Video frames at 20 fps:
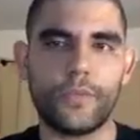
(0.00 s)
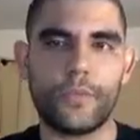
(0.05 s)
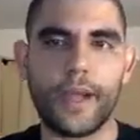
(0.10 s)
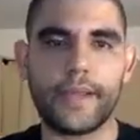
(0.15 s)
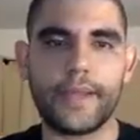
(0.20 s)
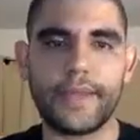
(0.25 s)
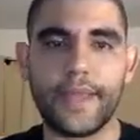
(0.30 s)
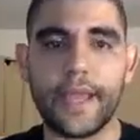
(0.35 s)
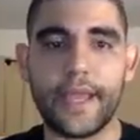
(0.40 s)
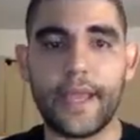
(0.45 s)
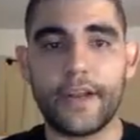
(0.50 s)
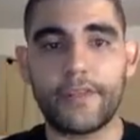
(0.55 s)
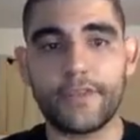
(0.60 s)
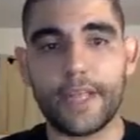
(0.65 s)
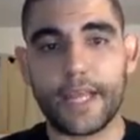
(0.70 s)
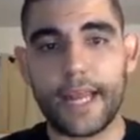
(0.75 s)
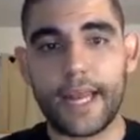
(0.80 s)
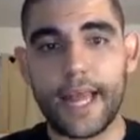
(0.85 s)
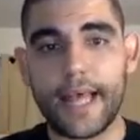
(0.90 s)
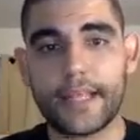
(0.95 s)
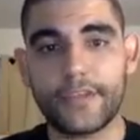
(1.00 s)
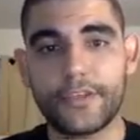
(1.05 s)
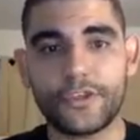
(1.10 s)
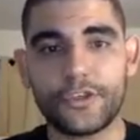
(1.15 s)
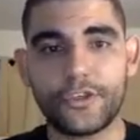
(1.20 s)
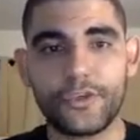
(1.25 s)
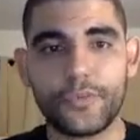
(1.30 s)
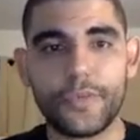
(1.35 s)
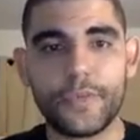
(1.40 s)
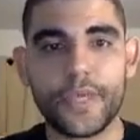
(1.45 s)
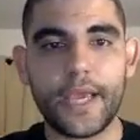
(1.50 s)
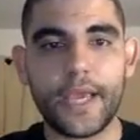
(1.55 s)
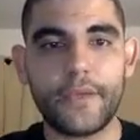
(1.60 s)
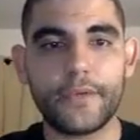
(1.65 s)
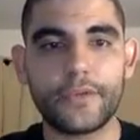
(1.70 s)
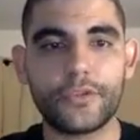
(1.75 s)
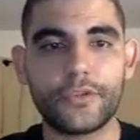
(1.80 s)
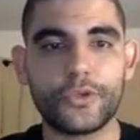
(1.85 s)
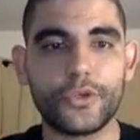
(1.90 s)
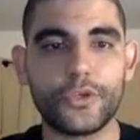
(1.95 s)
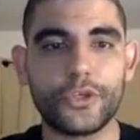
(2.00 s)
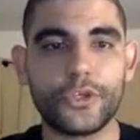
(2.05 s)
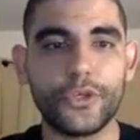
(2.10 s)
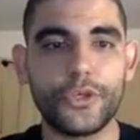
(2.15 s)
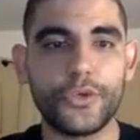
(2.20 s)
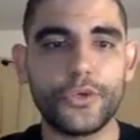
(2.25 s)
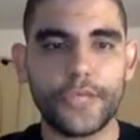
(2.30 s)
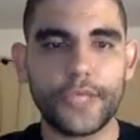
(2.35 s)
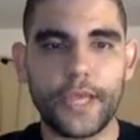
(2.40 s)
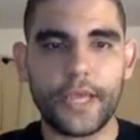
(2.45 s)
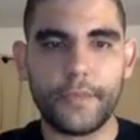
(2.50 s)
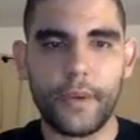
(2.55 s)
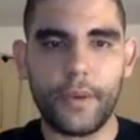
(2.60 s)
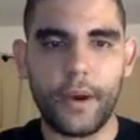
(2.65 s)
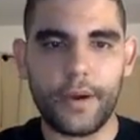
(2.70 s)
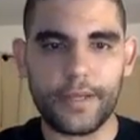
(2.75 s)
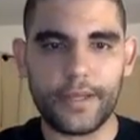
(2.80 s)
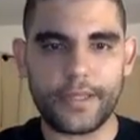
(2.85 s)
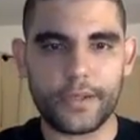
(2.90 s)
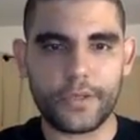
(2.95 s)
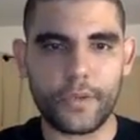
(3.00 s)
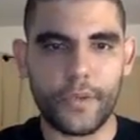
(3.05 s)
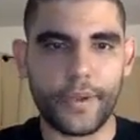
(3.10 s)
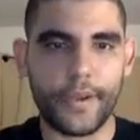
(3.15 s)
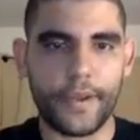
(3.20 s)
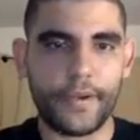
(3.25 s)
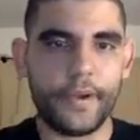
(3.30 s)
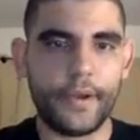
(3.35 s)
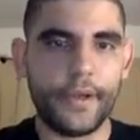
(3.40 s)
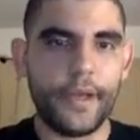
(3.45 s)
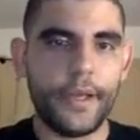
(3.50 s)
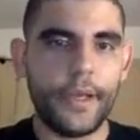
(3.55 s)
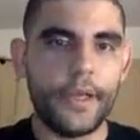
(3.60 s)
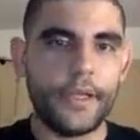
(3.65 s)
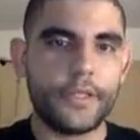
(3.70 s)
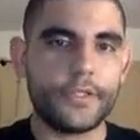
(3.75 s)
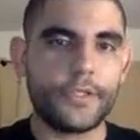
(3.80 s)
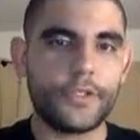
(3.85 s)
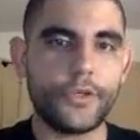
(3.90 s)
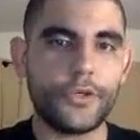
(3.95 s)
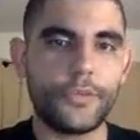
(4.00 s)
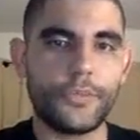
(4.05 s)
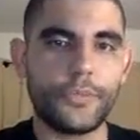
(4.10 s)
by the end of the class, you should be able to use a Punnett square to